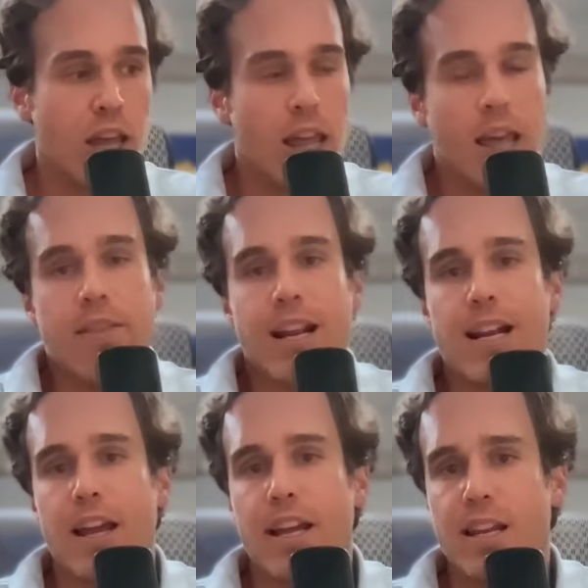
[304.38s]
then it
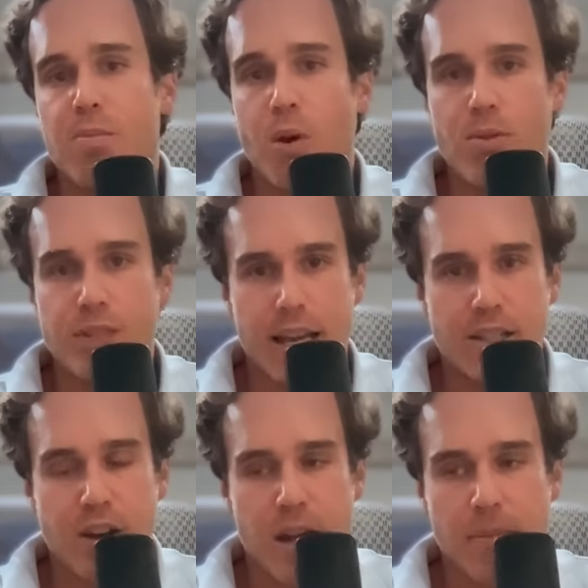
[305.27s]
likely won't take
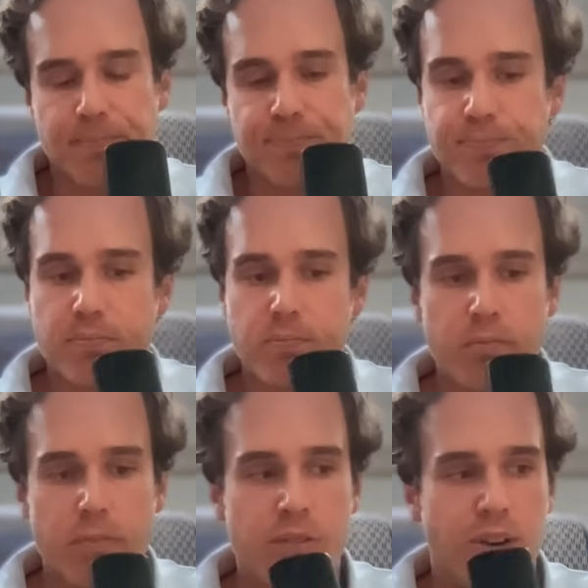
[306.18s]
time
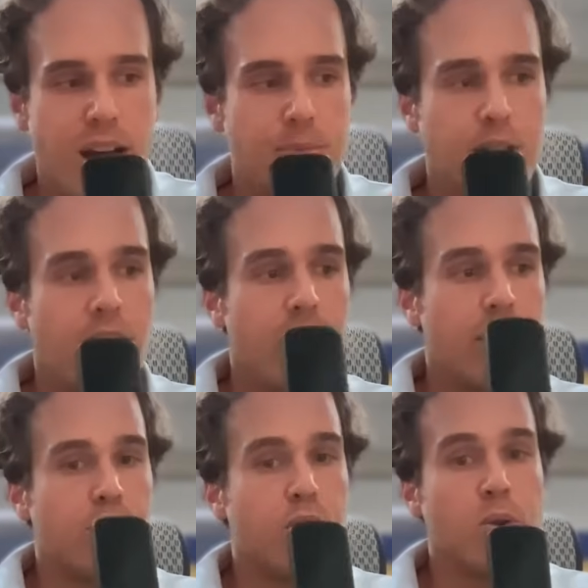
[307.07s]
for
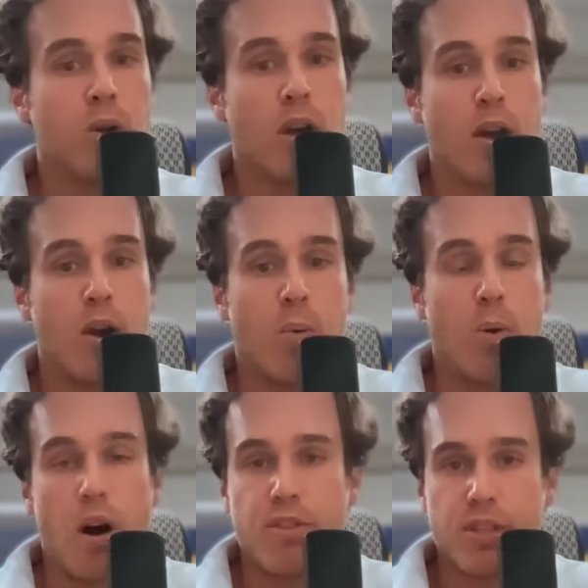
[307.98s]
Abcellera to
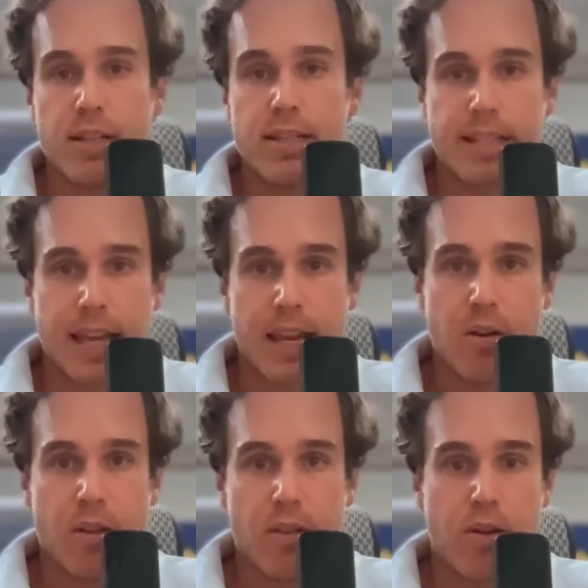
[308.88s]
obviously
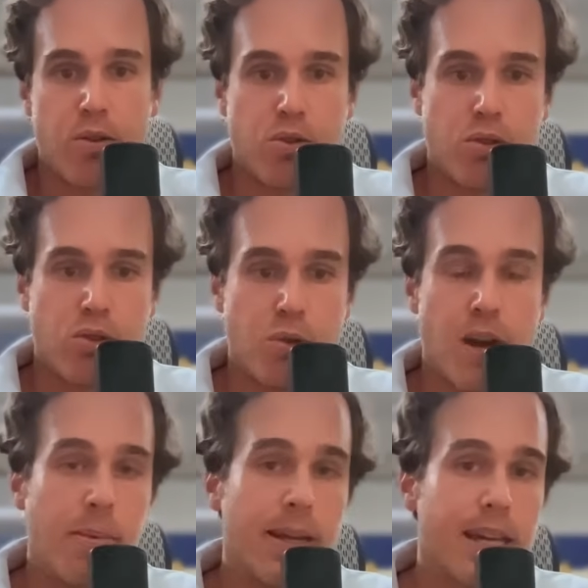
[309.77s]
scale those two
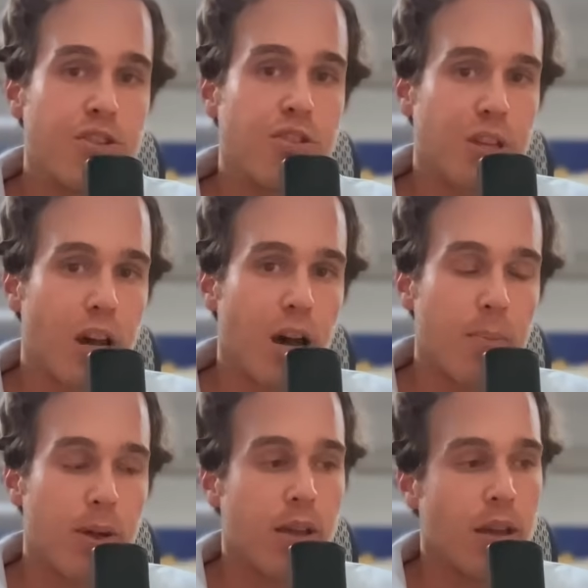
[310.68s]
applications
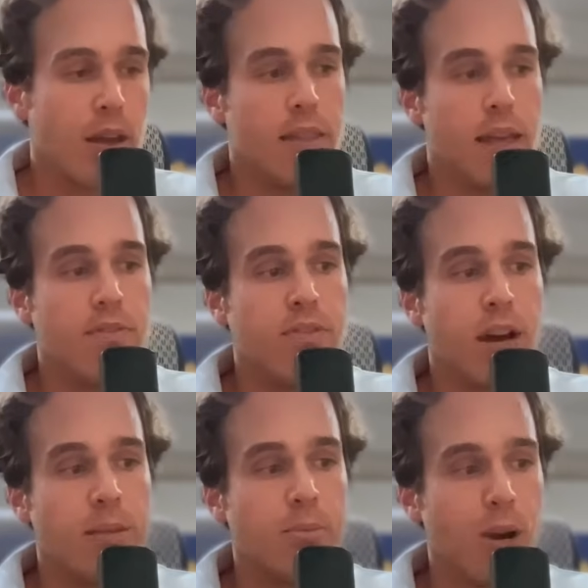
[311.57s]
up, then
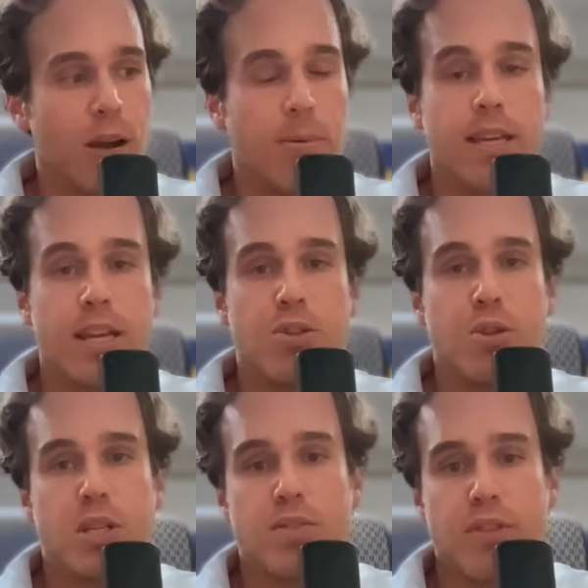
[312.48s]
find more
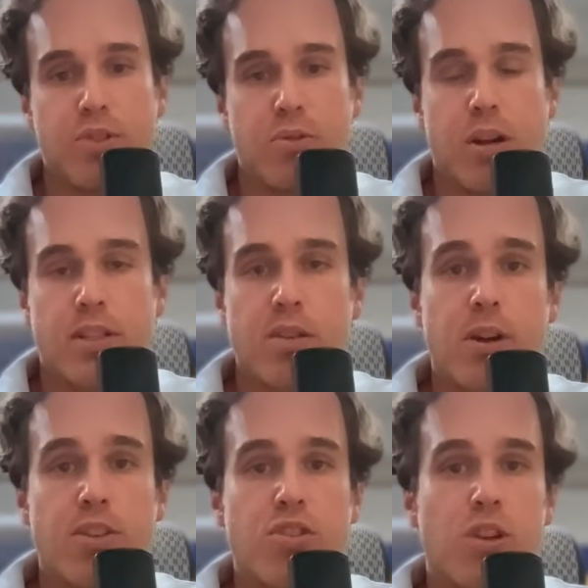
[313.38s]
applications for the drugs in
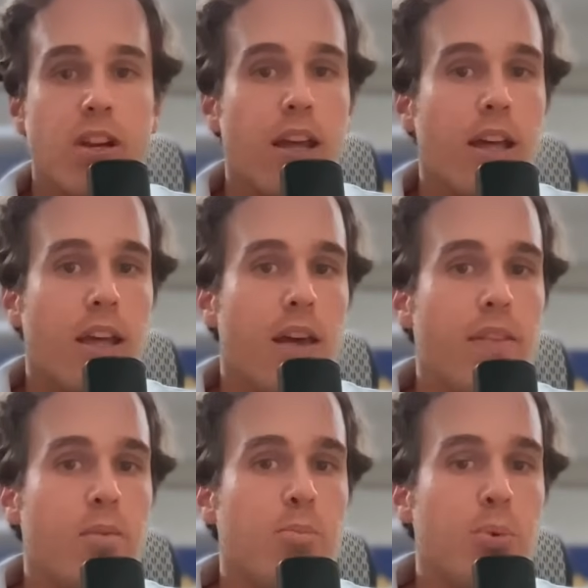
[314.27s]
question, and
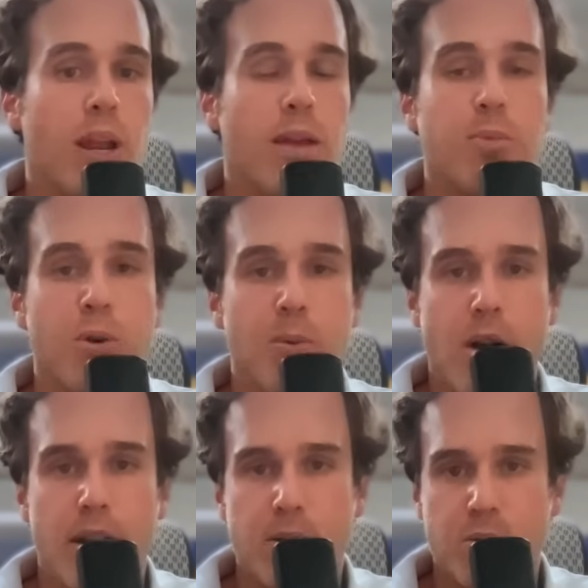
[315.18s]
then bring more
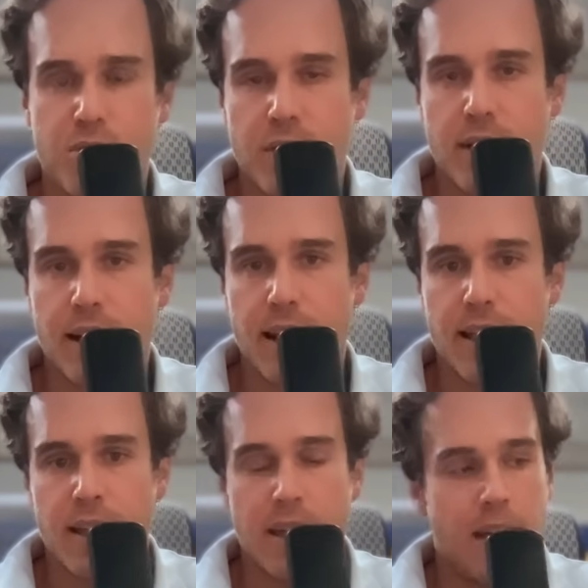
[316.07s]
molecules to the
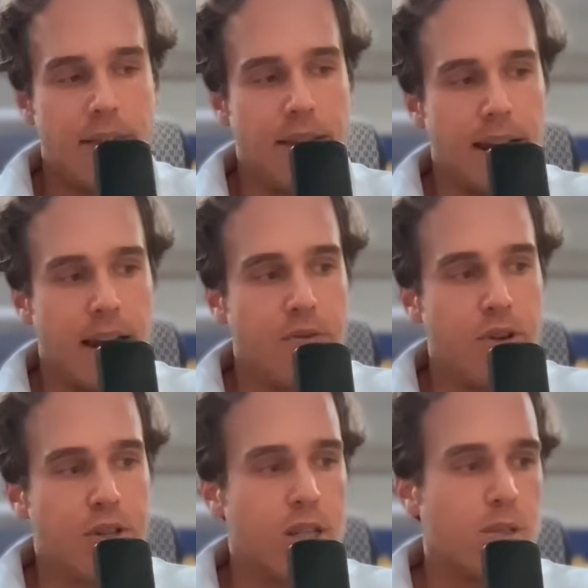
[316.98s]
clinic that
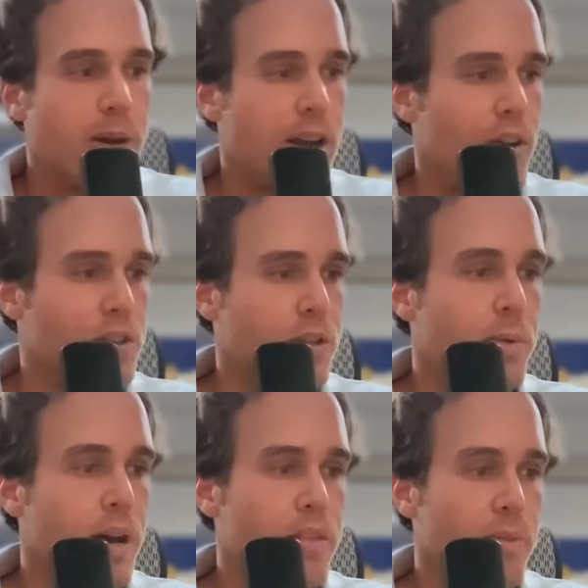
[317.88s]
leverage these biological
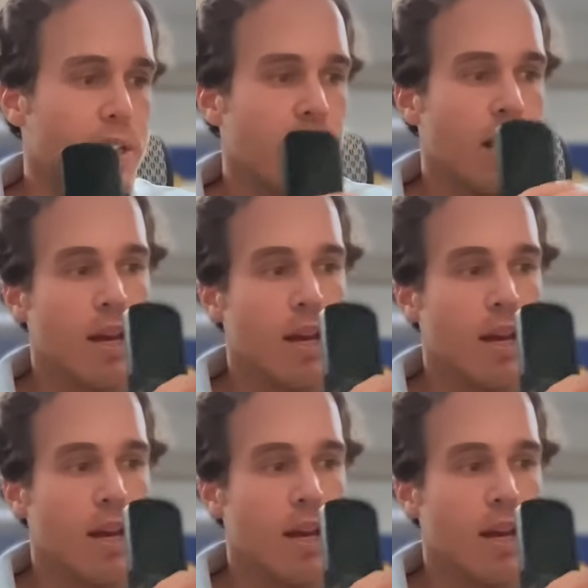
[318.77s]
pathways.